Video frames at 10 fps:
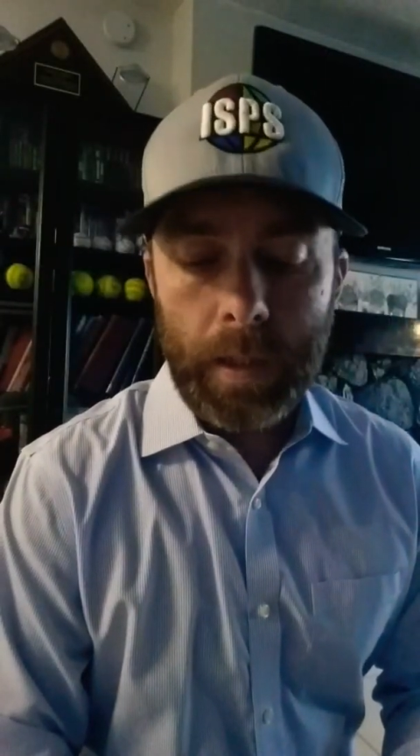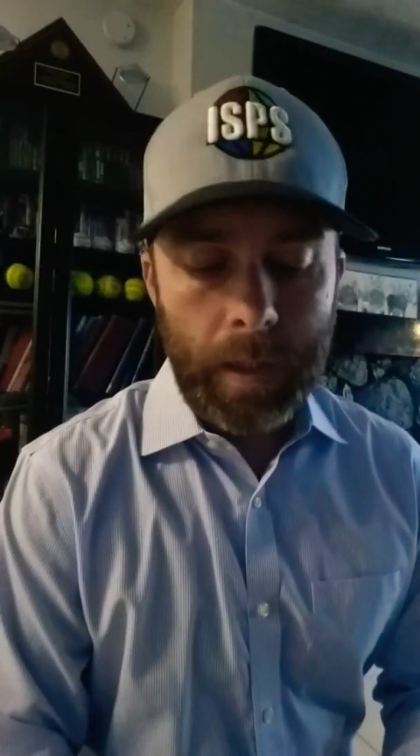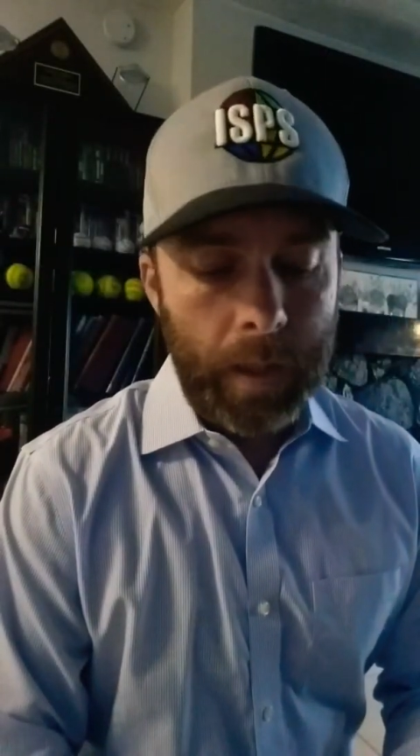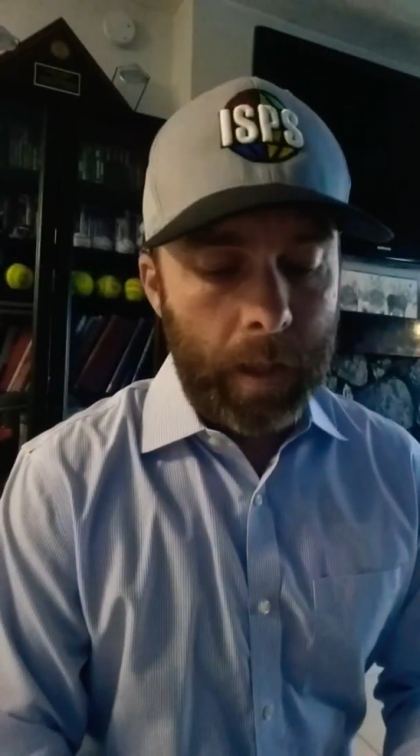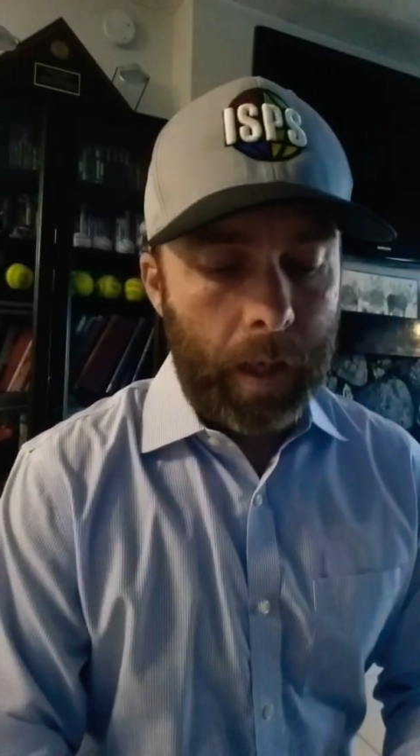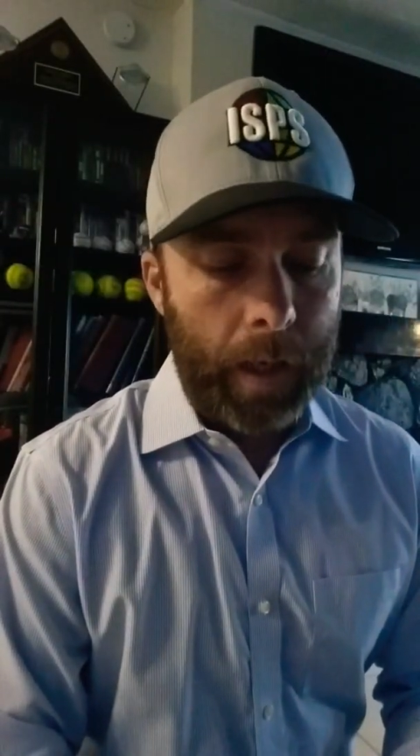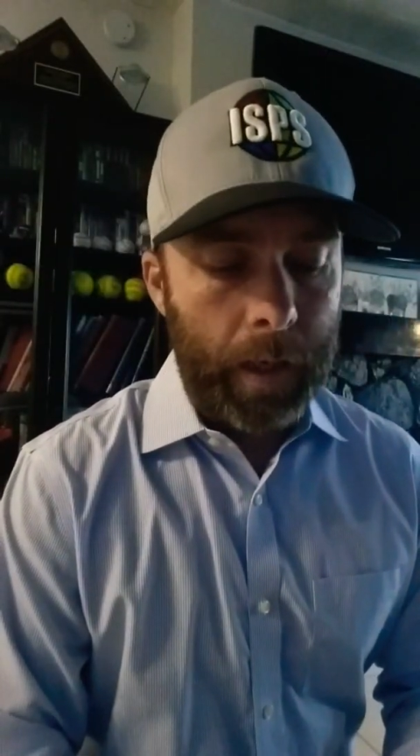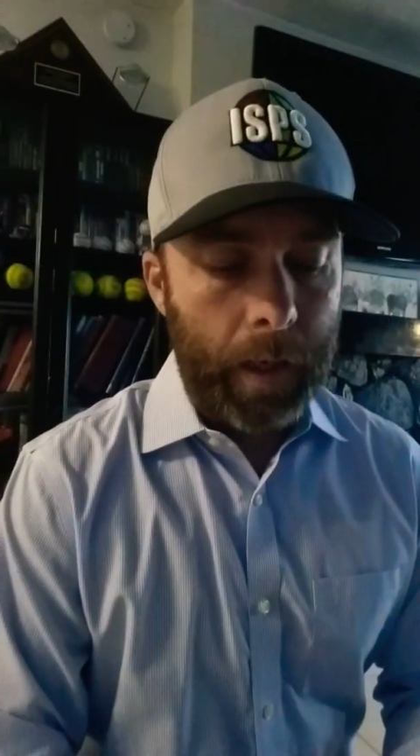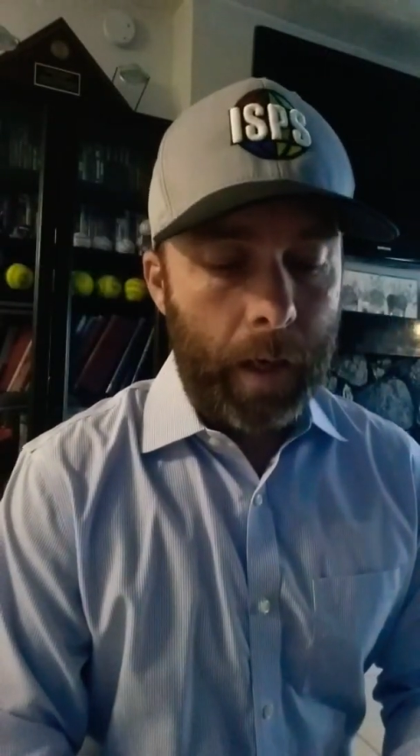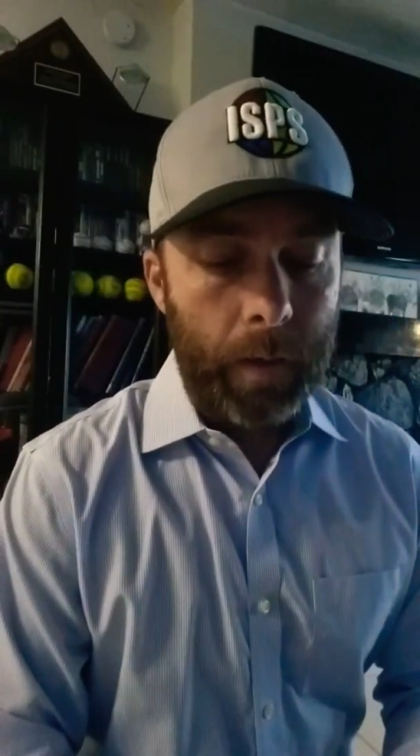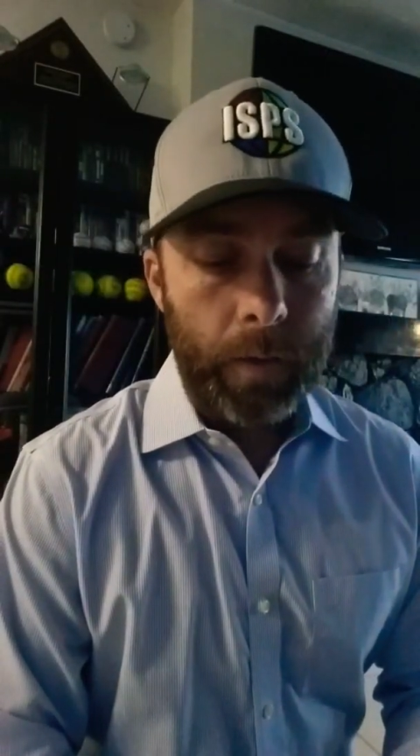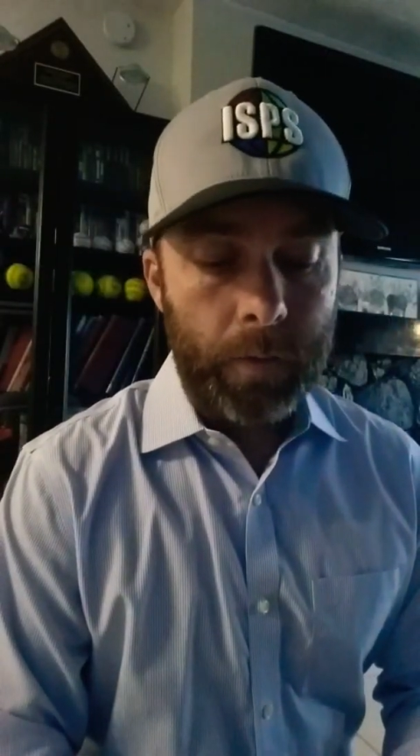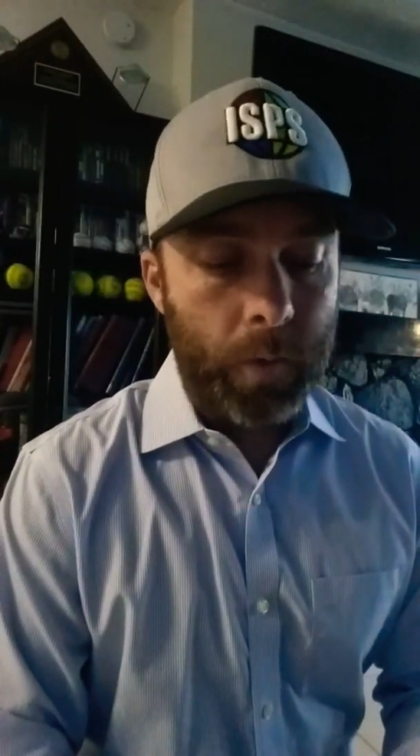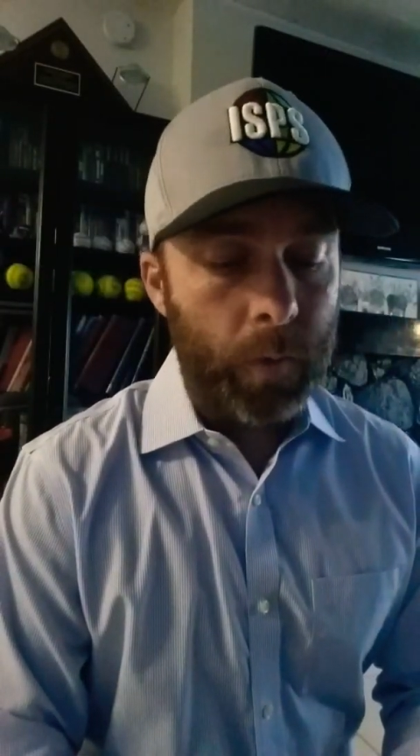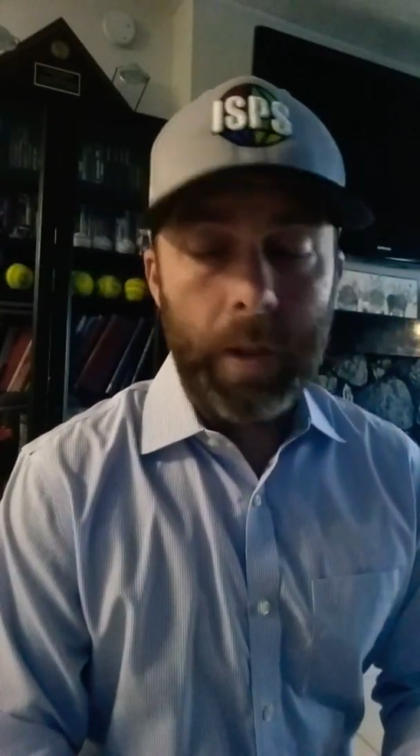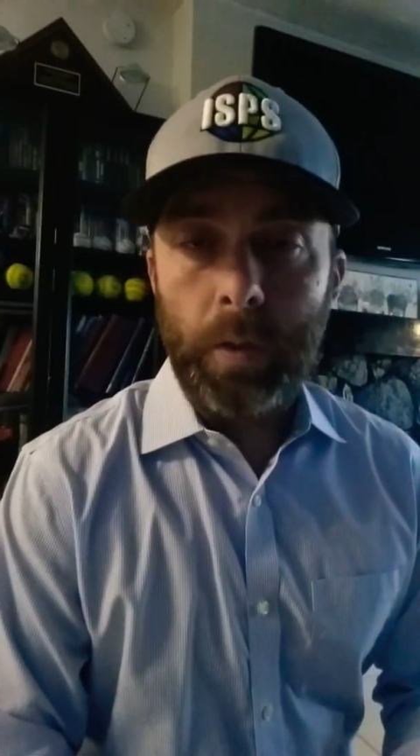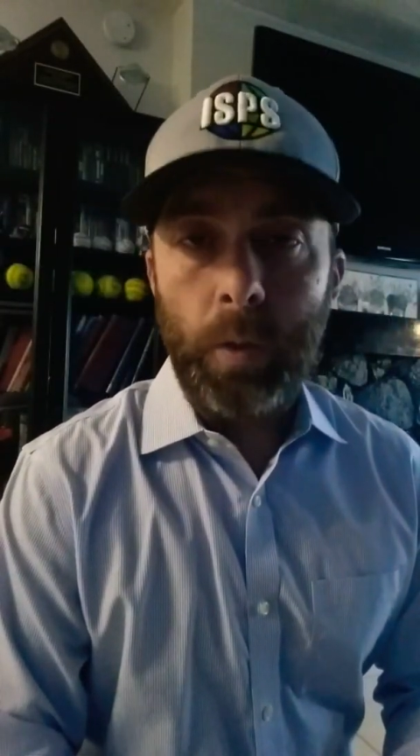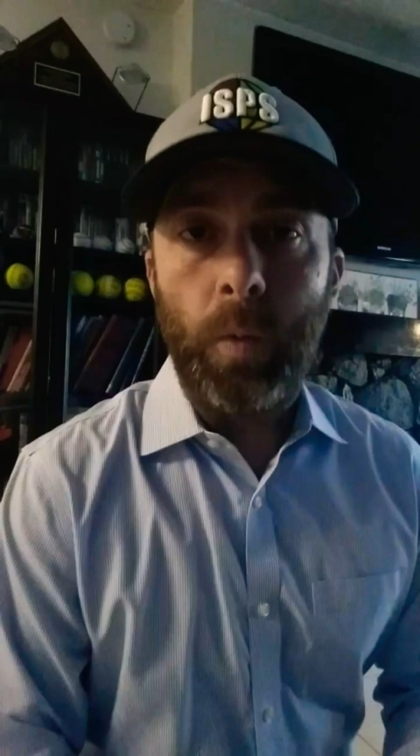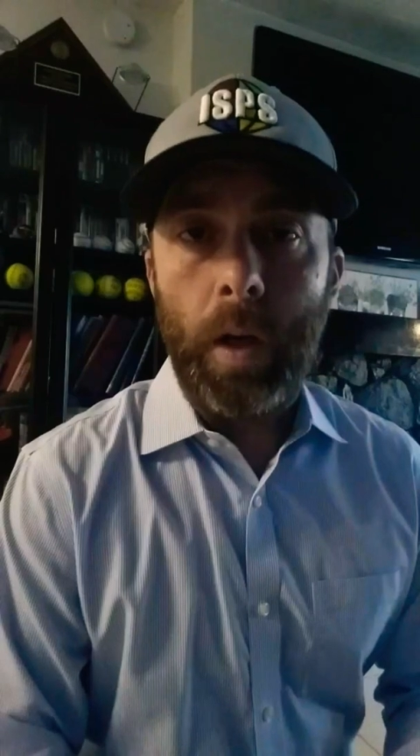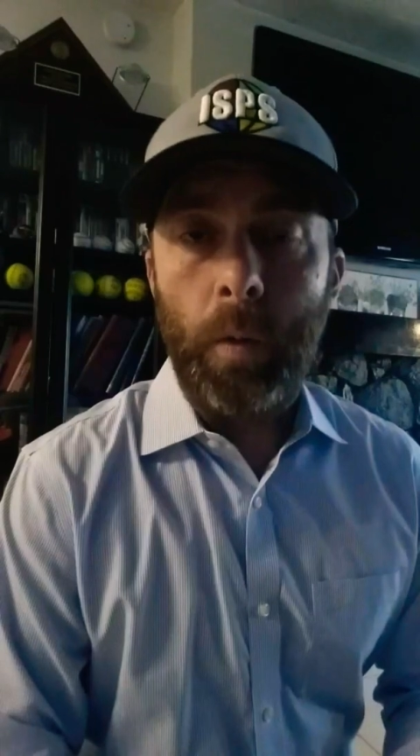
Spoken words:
I truly do want to work